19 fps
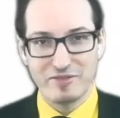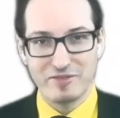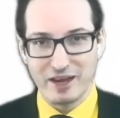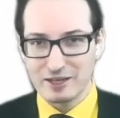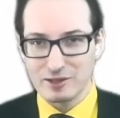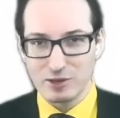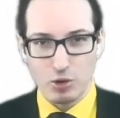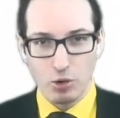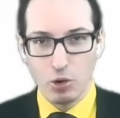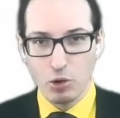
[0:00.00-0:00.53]

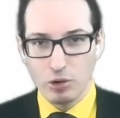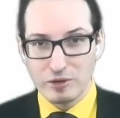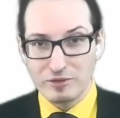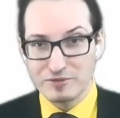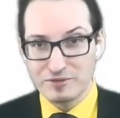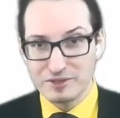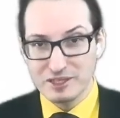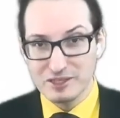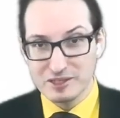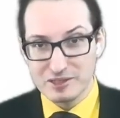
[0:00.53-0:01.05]
fact, all
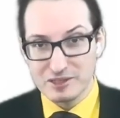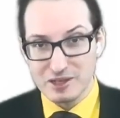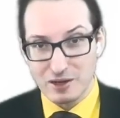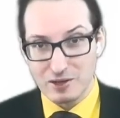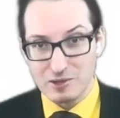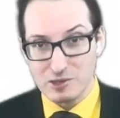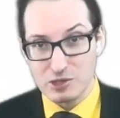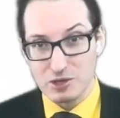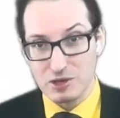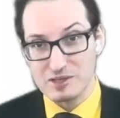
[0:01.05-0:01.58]
of these
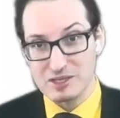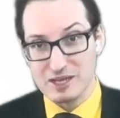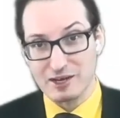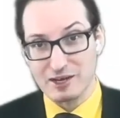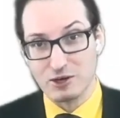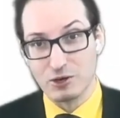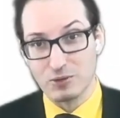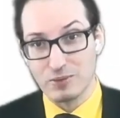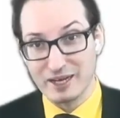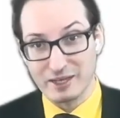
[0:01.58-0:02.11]
answers are
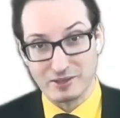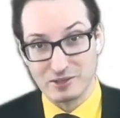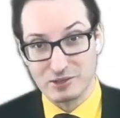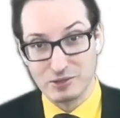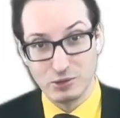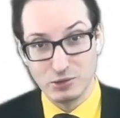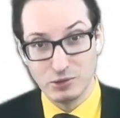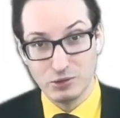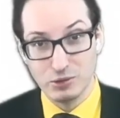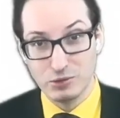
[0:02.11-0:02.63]
correct.
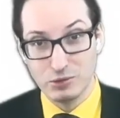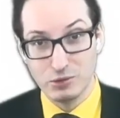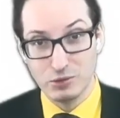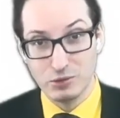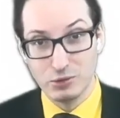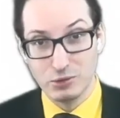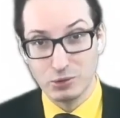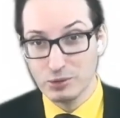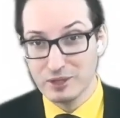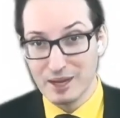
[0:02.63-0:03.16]

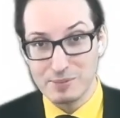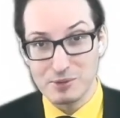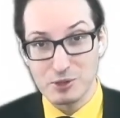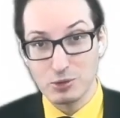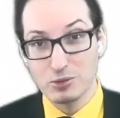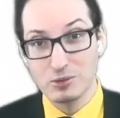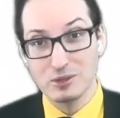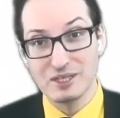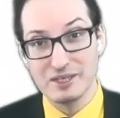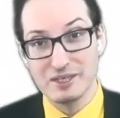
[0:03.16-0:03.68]
You could
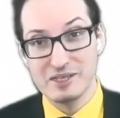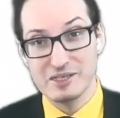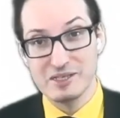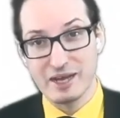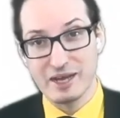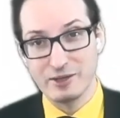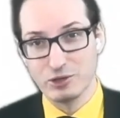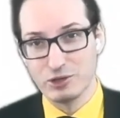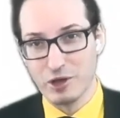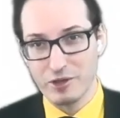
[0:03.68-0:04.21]
absolutely
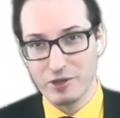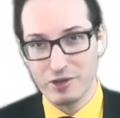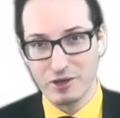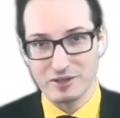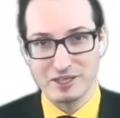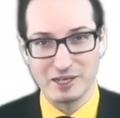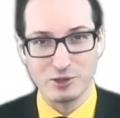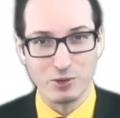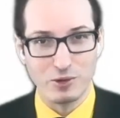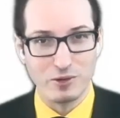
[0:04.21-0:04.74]
design another
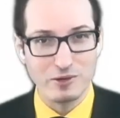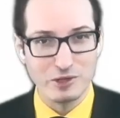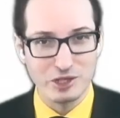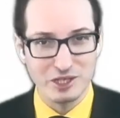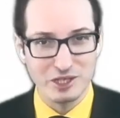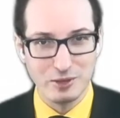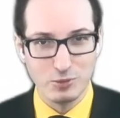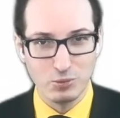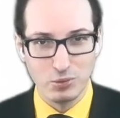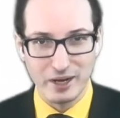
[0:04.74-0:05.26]

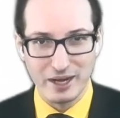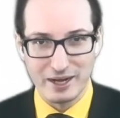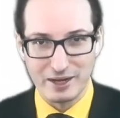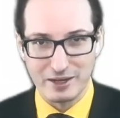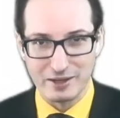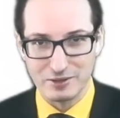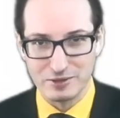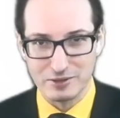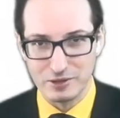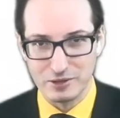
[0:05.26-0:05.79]
technology where
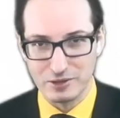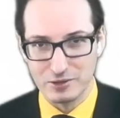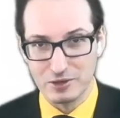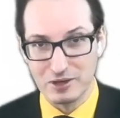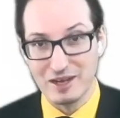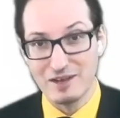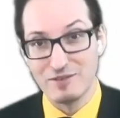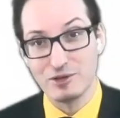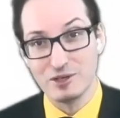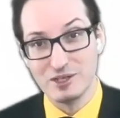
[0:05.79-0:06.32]
the
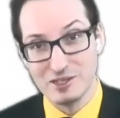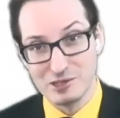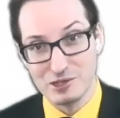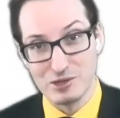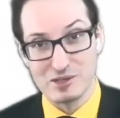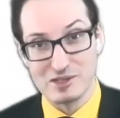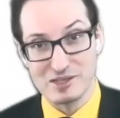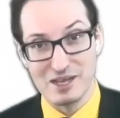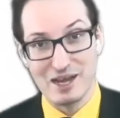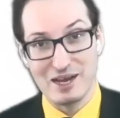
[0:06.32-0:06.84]
level is
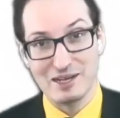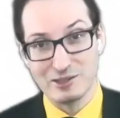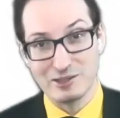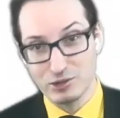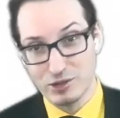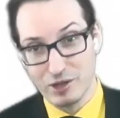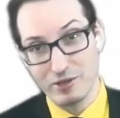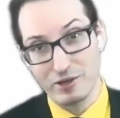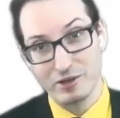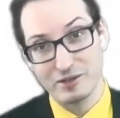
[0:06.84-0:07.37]
the cell and
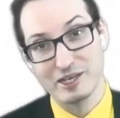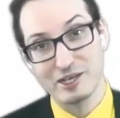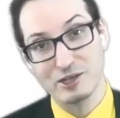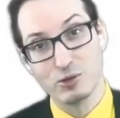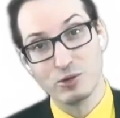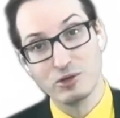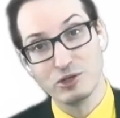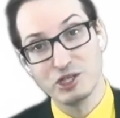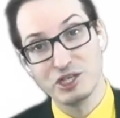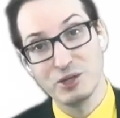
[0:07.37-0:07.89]
another
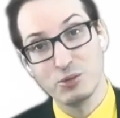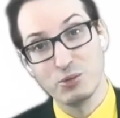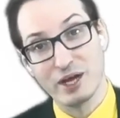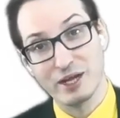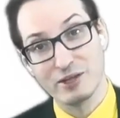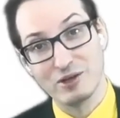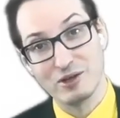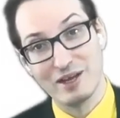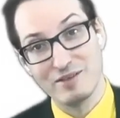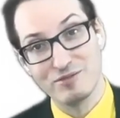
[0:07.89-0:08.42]
technology where
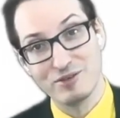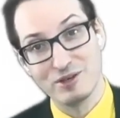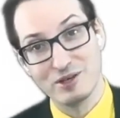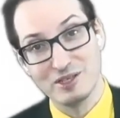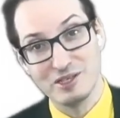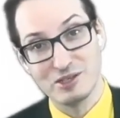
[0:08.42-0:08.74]
the level